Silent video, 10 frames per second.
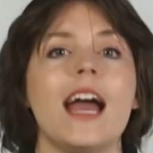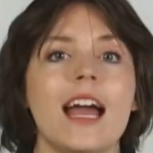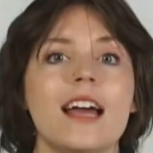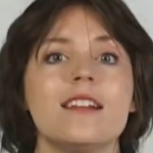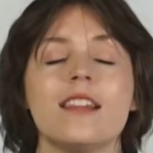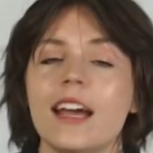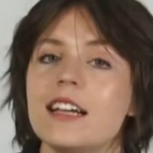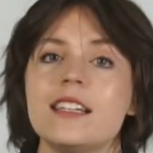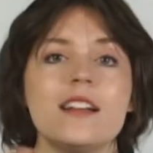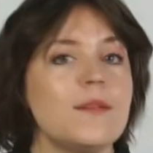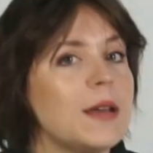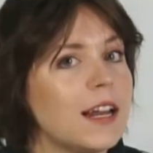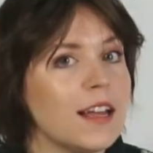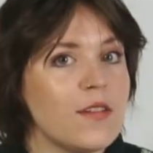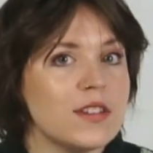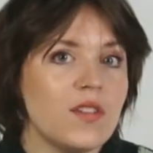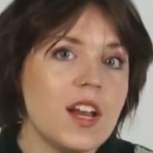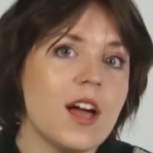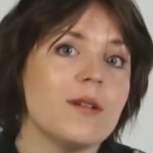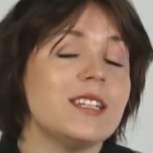And like I said at the beginning of this
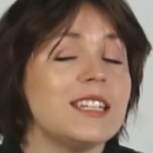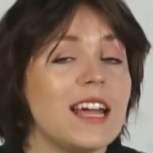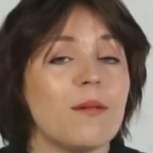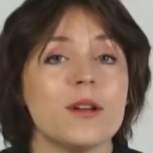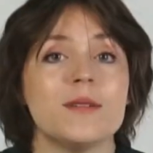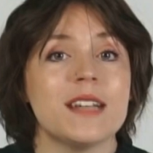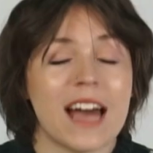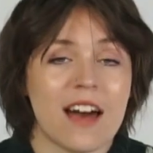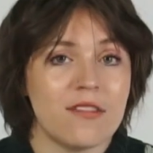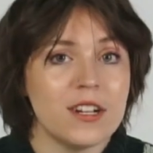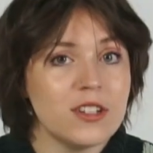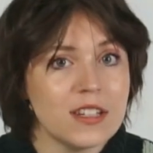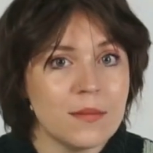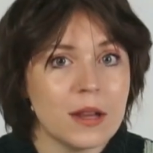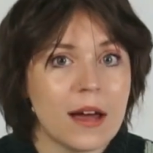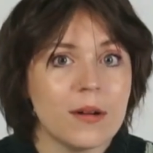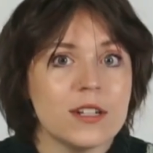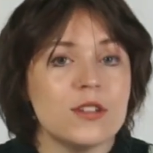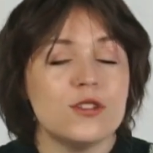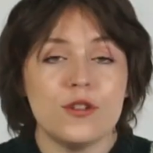video, today we're using 1/2 inch seam
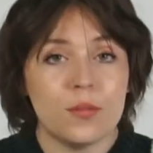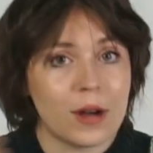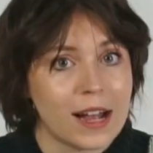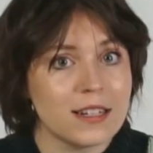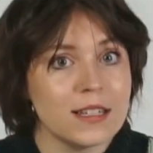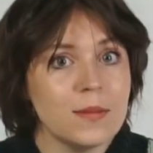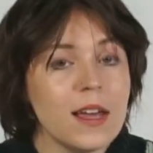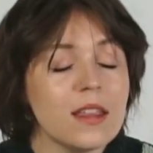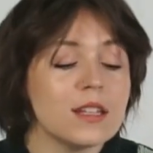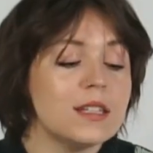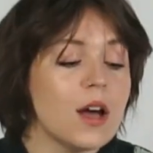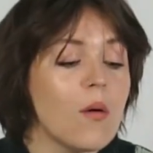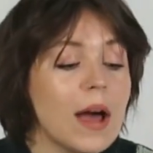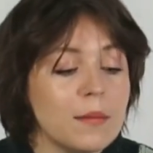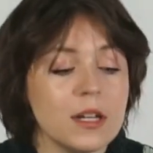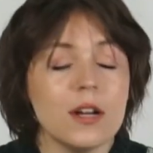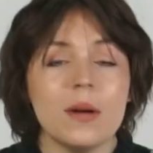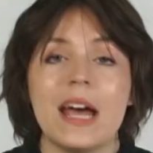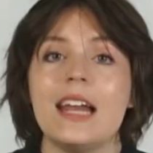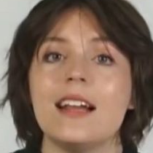allowance to practice with. So I'm gonna go
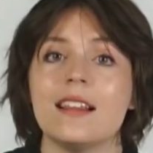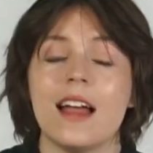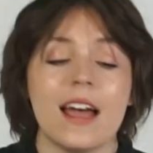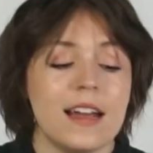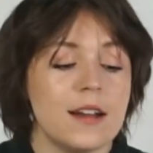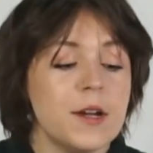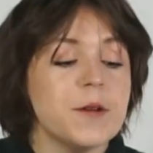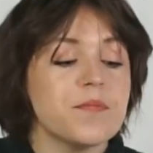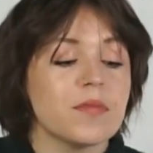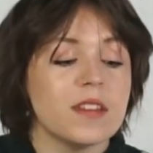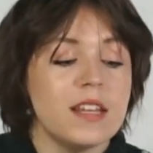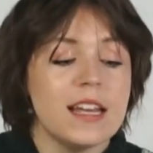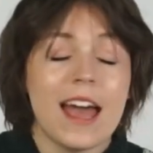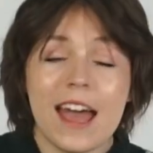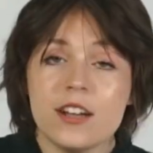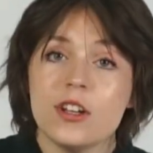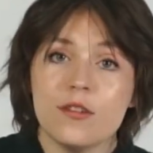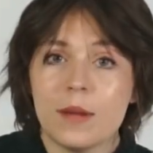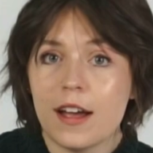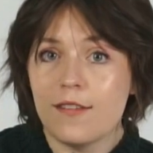ahead and line the edge
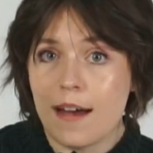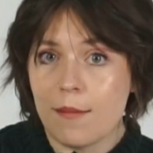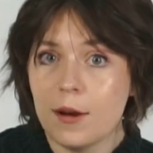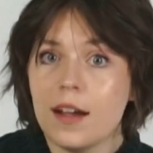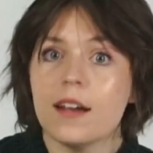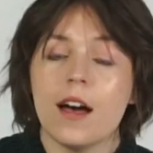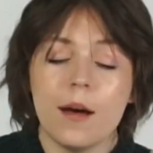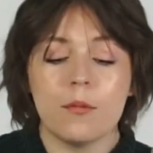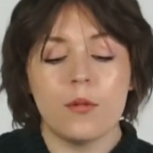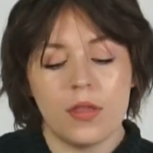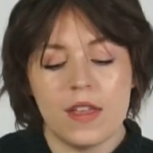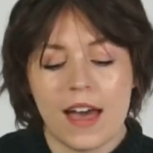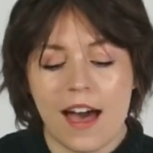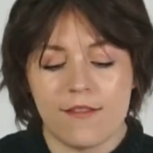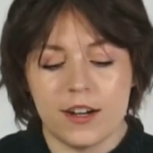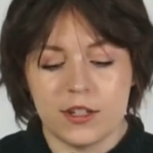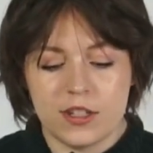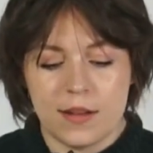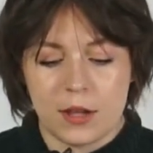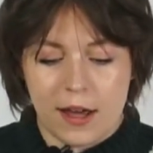of my fabric up with the 1/2 inch
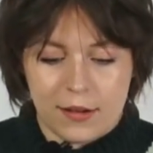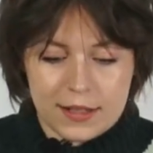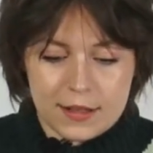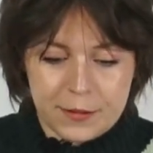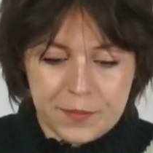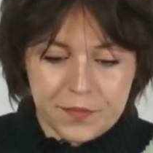seam allowance.